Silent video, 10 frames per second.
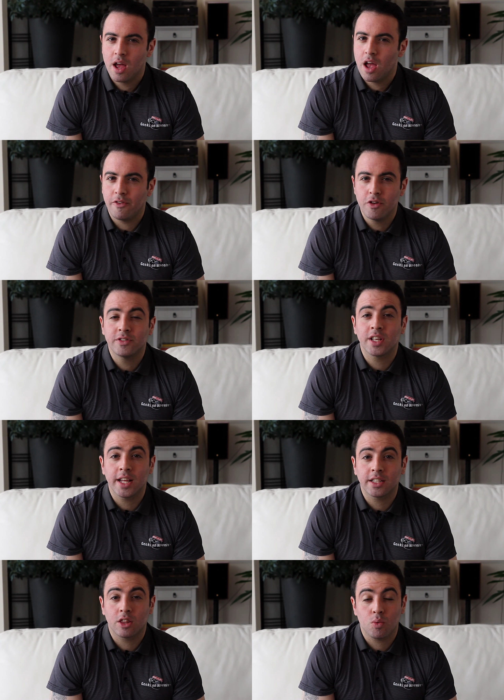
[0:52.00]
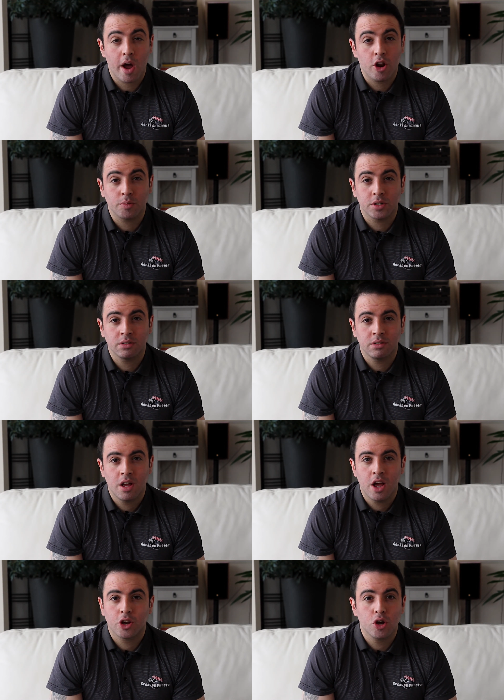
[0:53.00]
If you've selected the right option,
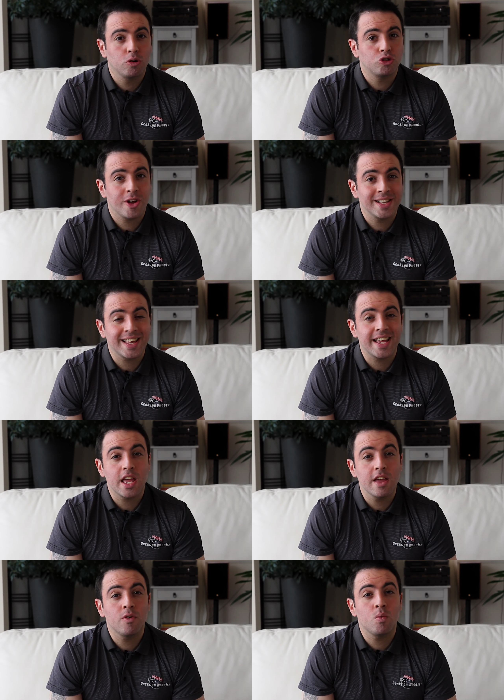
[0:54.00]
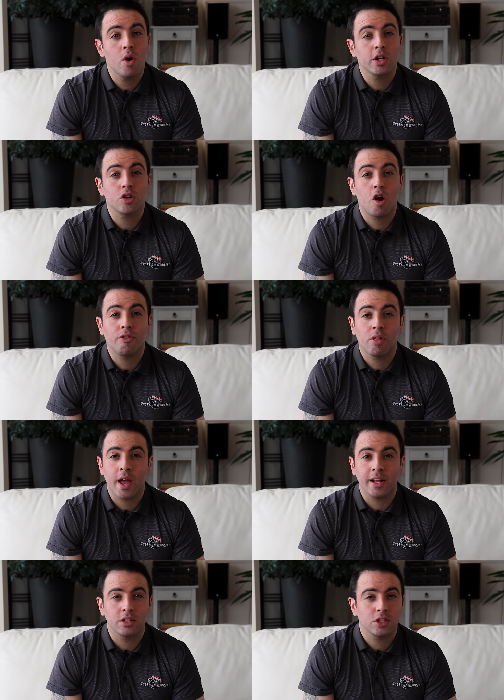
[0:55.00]
Google Translate even works offline,